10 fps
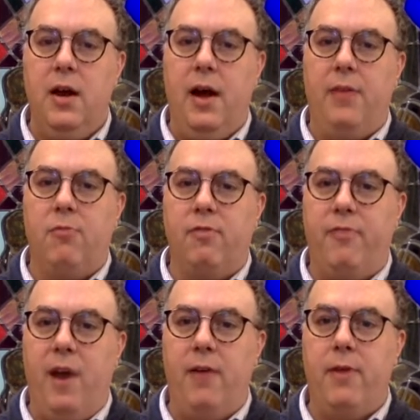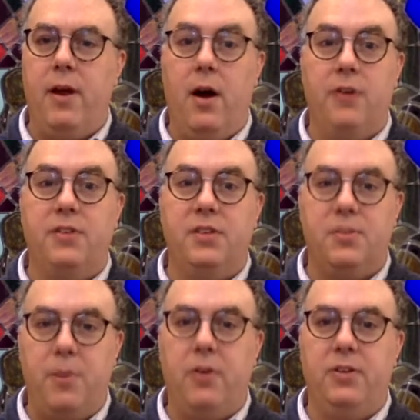and the Refinery Arts and
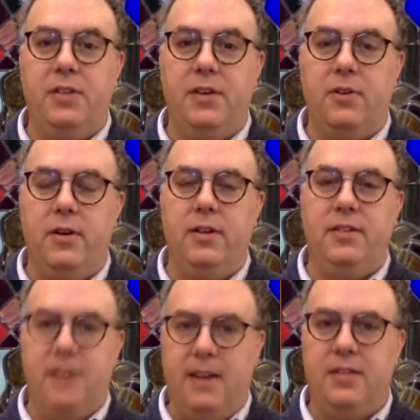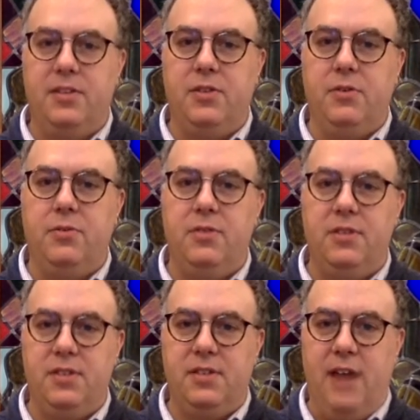Spirit Centre in Saskatoon,
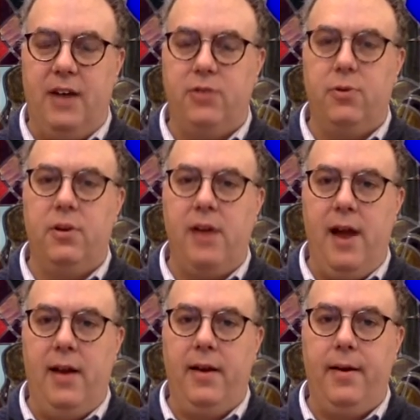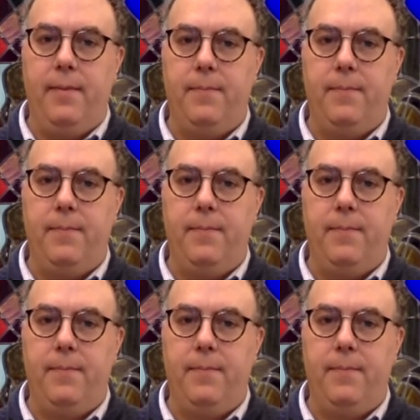Saskatchewan, Canada.